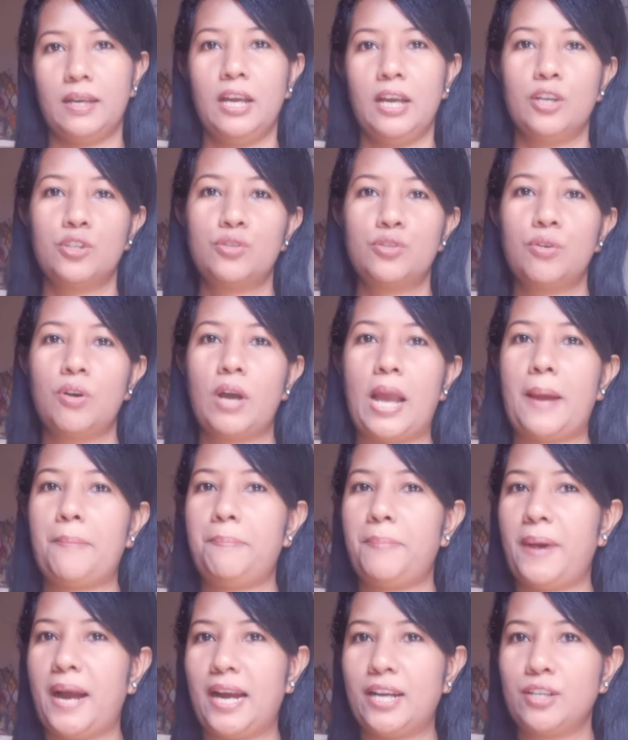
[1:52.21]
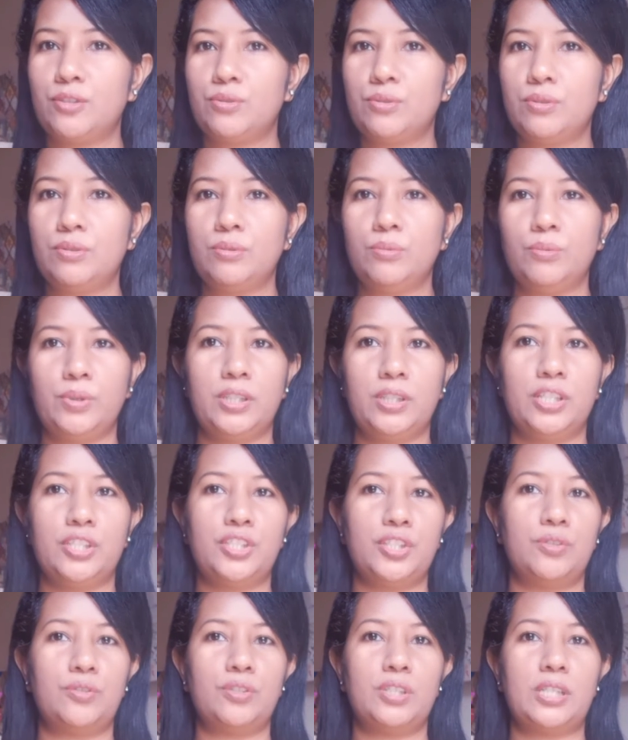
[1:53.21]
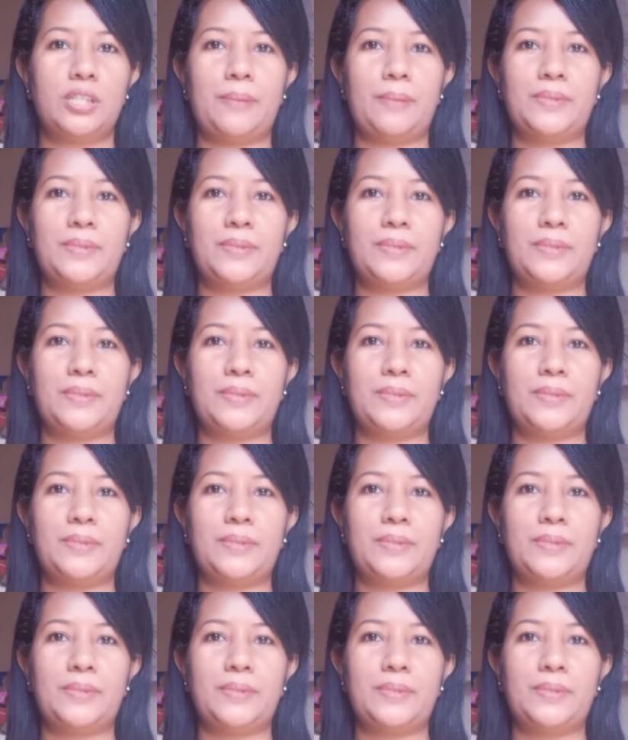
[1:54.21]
So a person with genotype,